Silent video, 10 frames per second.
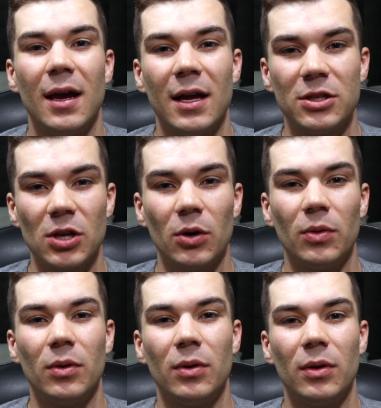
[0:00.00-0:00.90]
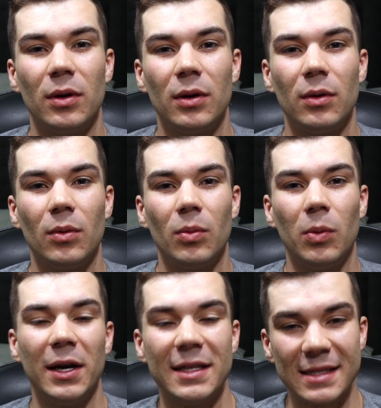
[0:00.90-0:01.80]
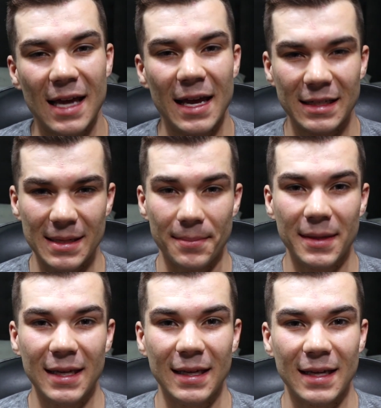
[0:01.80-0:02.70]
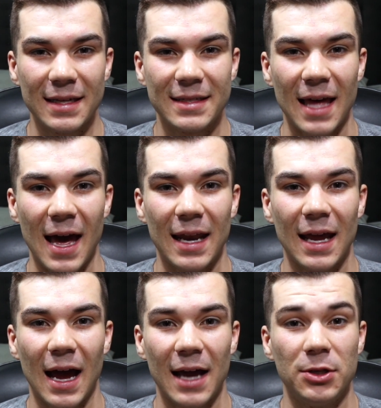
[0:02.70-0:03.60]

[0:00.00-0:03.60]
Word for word: And so, what it's saying to me is that I